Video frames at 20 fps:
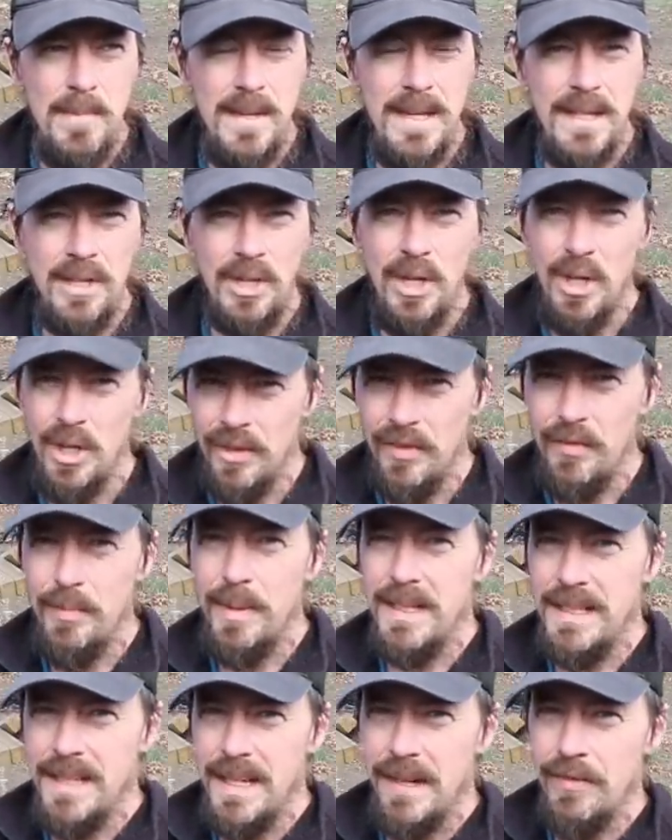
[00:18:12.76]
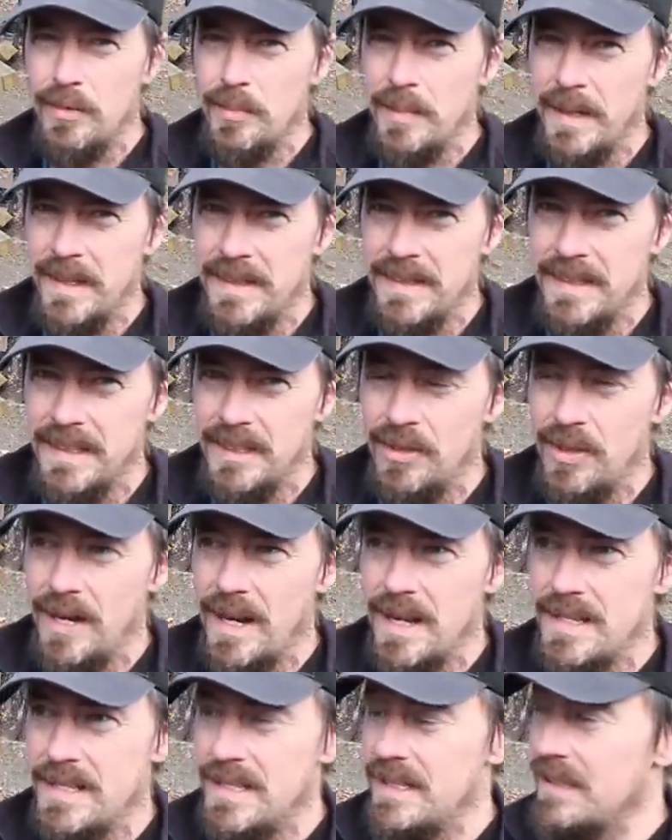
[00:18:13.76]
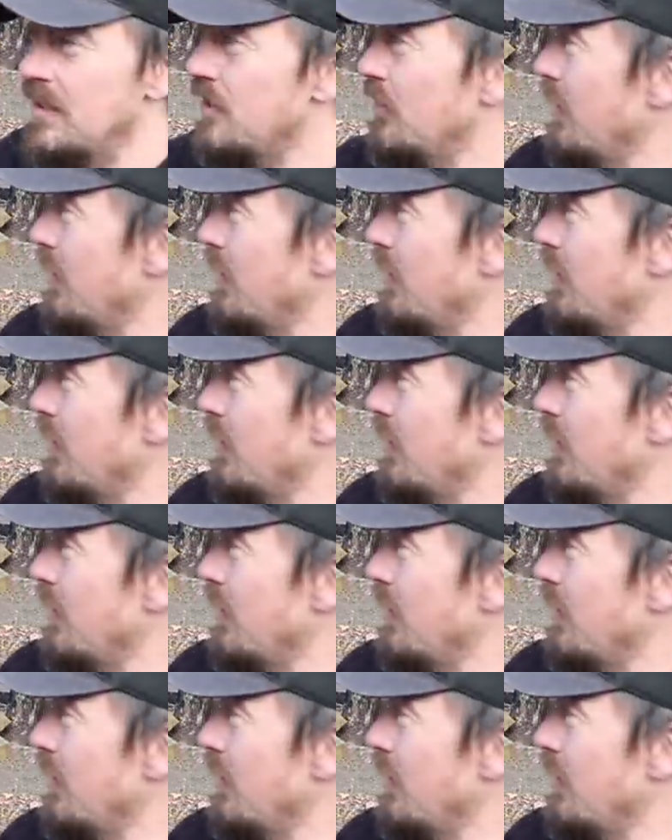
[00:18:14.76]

it could have been covered by thick grass, and the